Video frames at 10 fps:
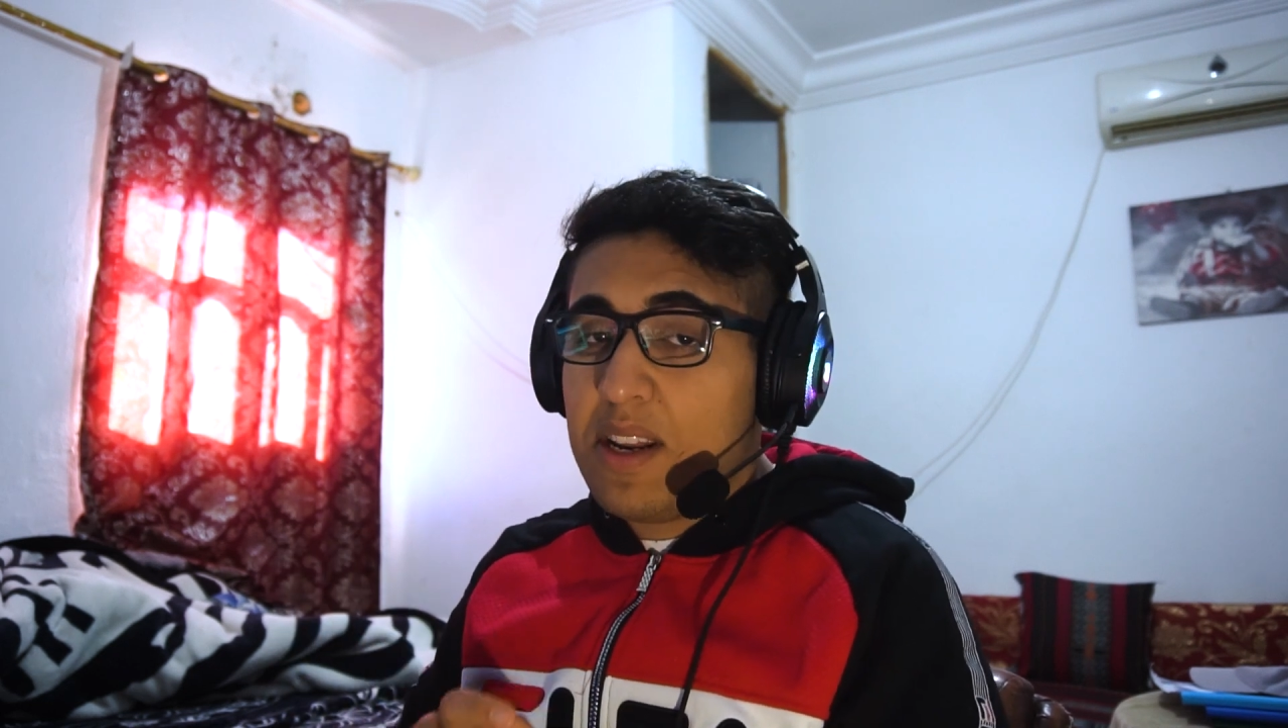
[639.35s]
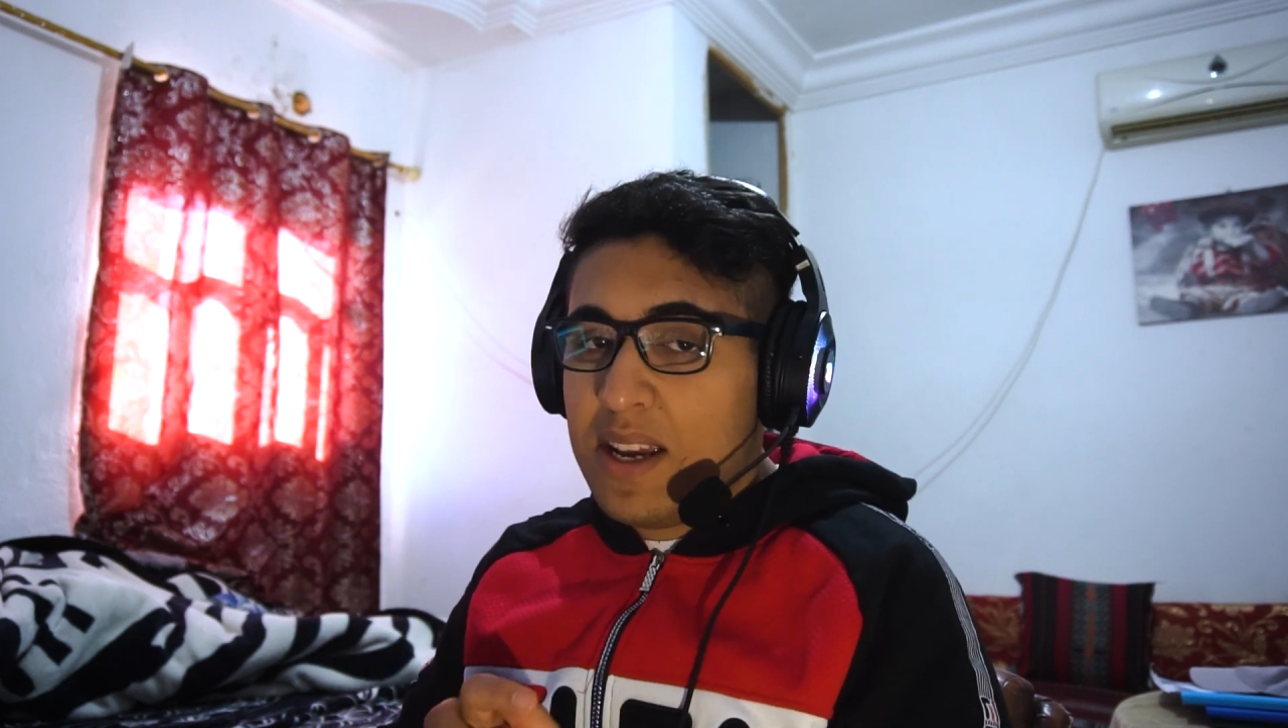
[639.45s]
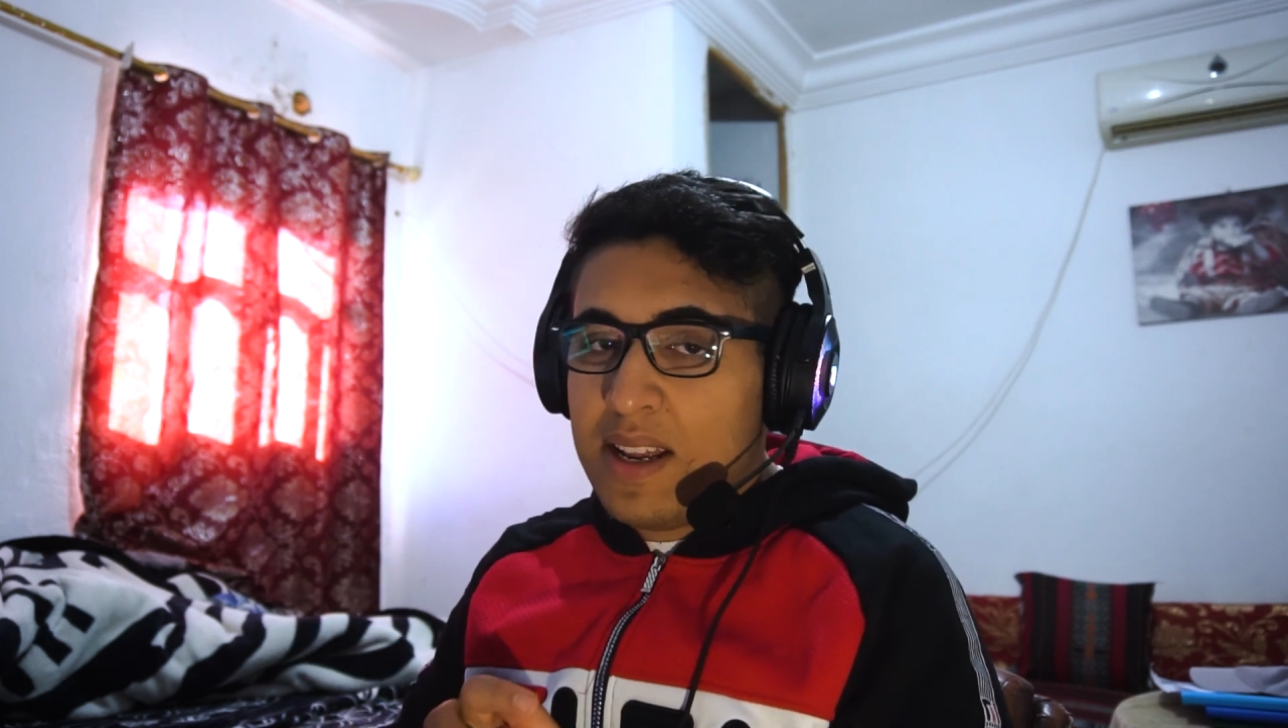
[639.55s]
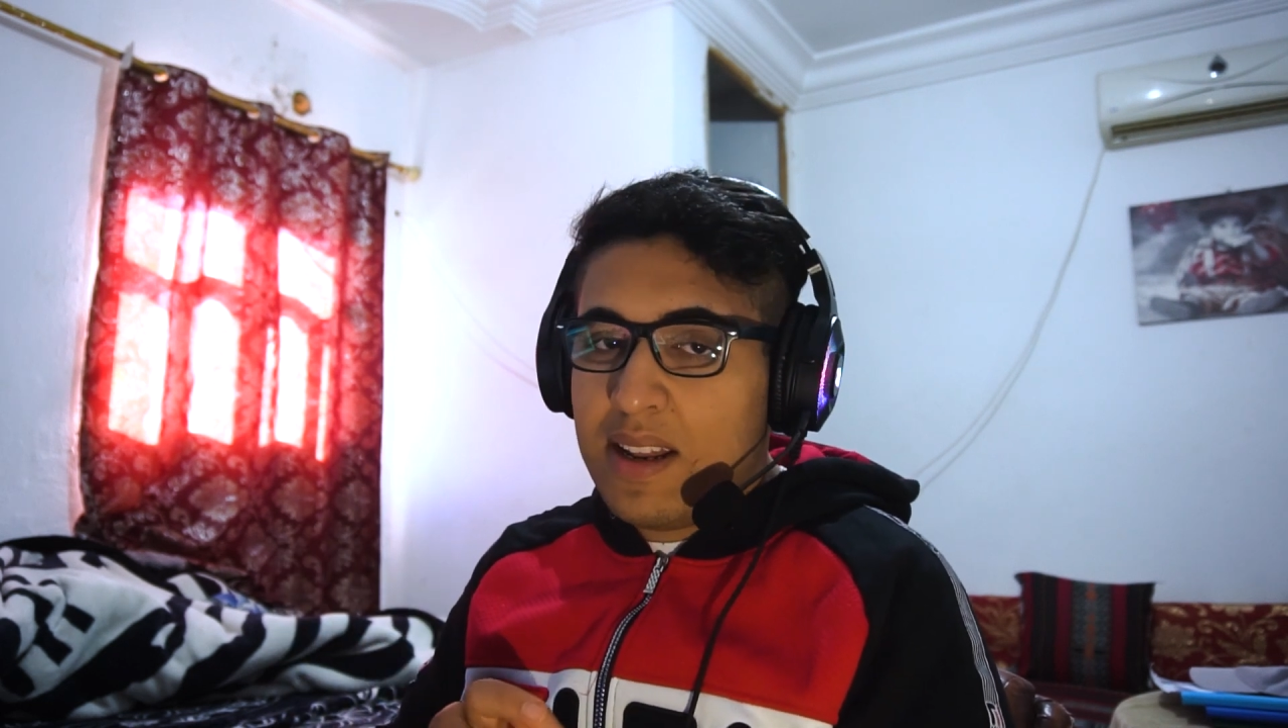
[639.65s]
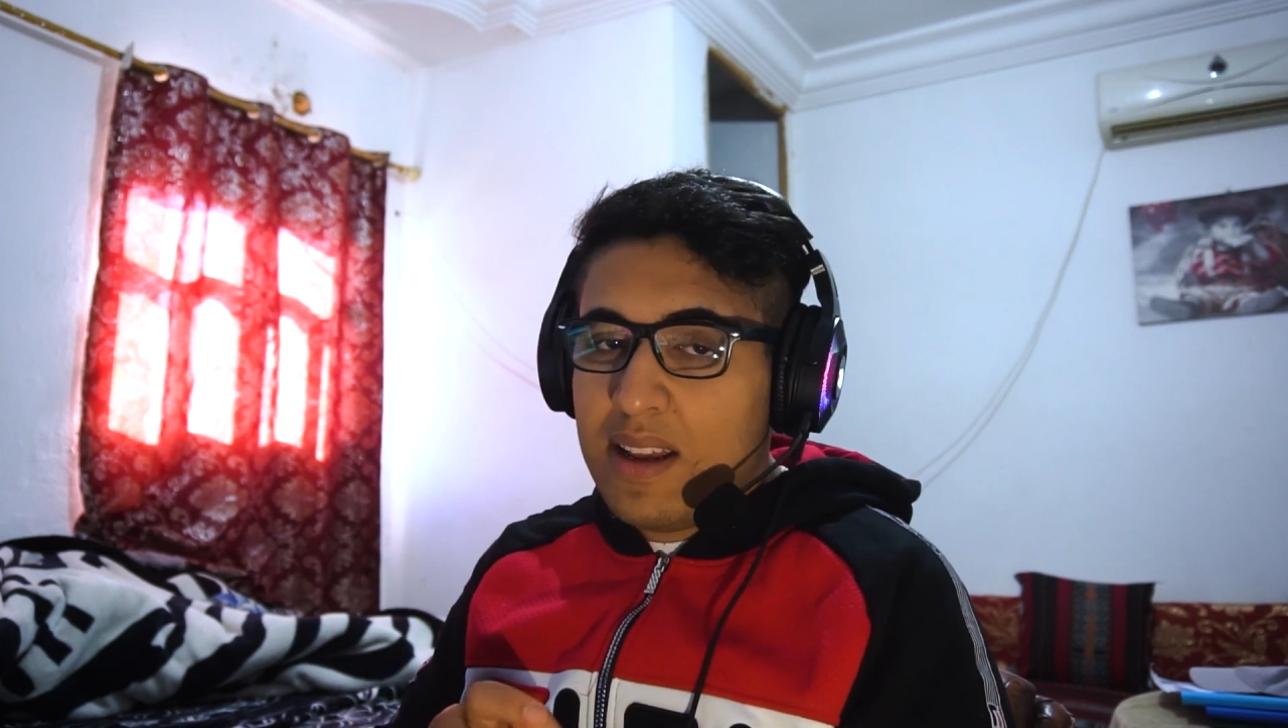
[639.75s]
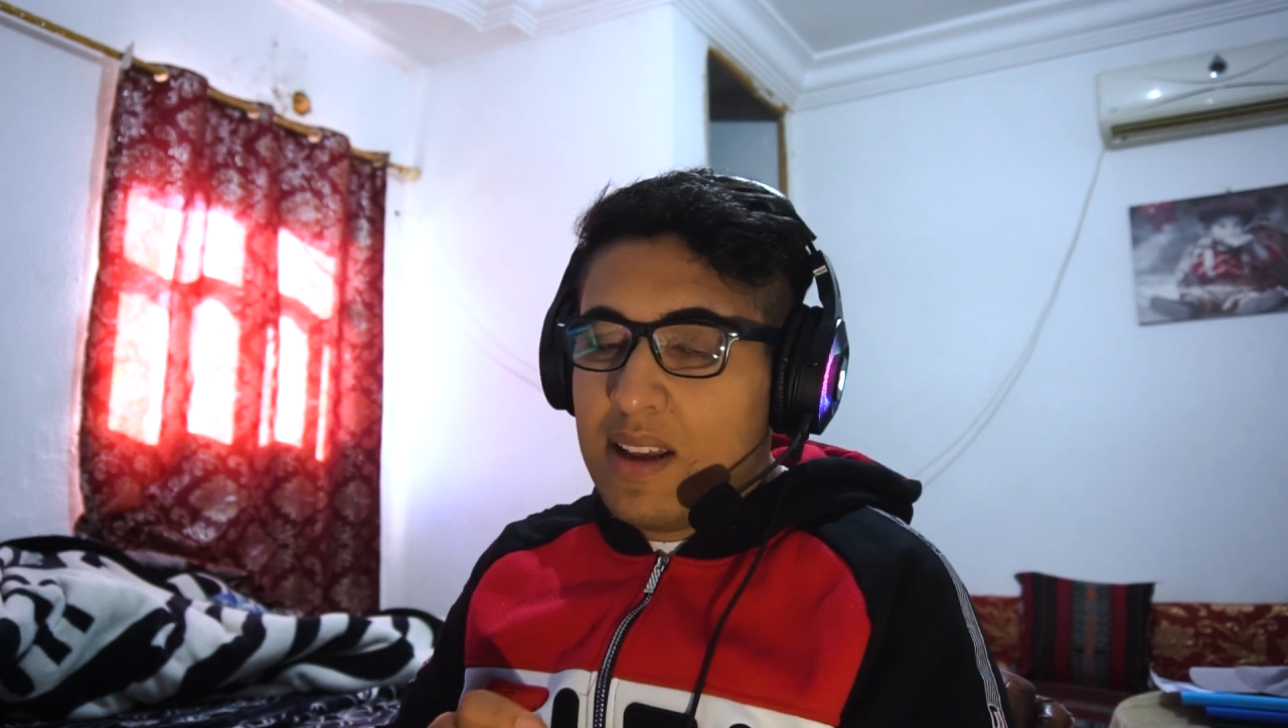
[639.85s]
in.